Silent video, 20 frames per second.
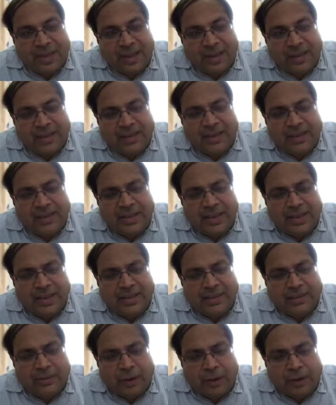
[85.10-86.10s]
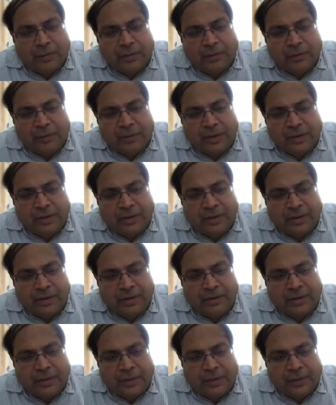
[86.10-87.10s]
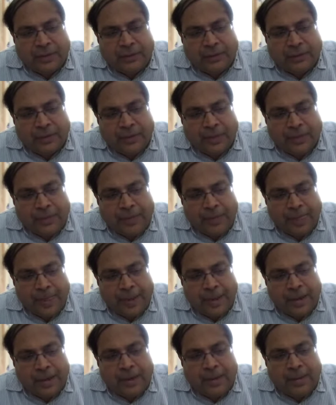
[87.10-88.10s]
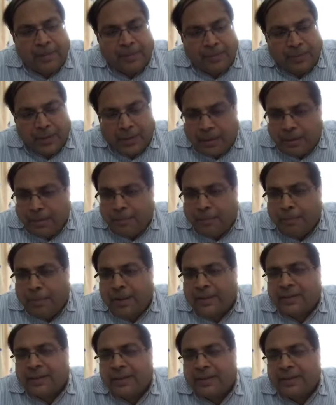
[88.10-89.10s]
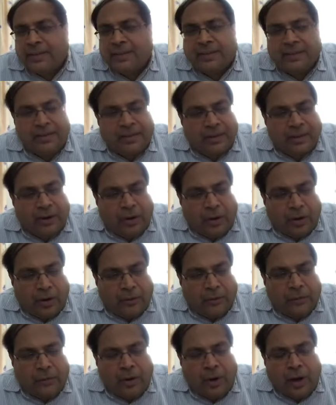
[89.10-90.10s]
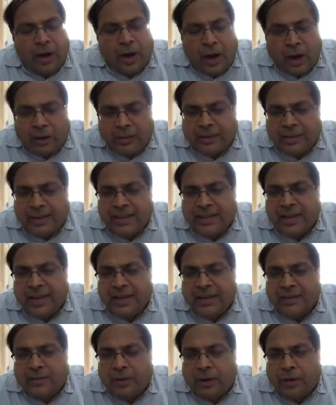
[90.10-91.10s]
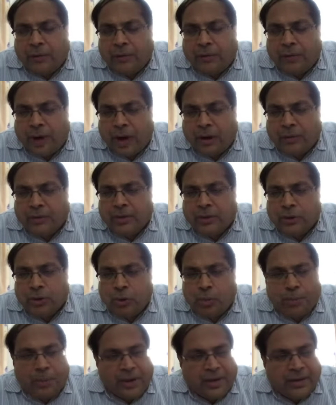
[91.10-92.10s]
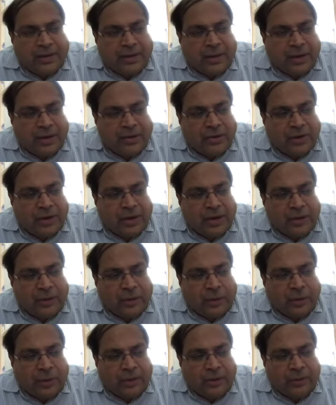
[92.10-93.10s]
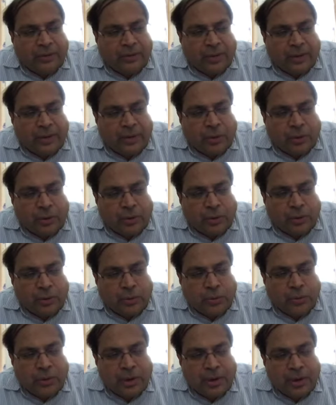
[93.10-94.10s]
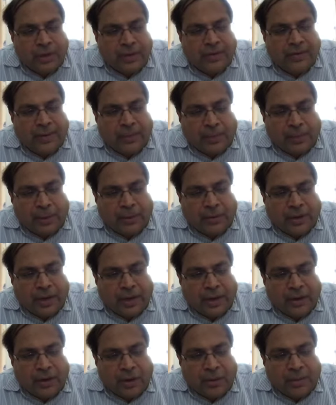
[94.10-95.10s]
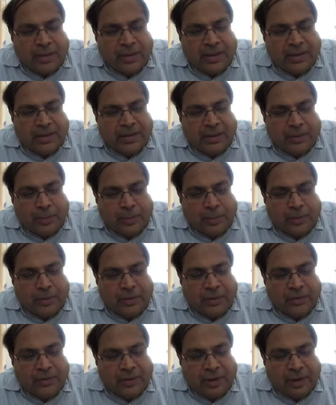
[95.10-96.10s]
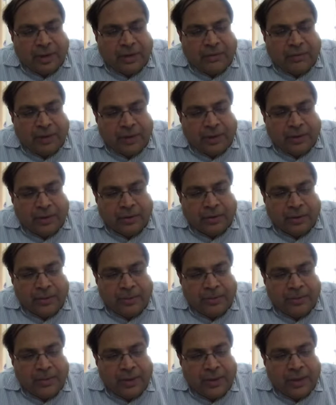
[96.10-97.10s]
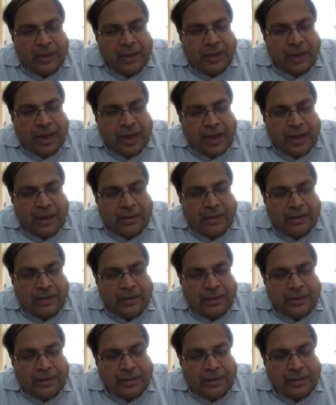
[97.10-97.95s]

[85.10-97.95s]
details of the Federal Reserve methods of details of how the $2.3 trillion will go to support the economy is really very good. And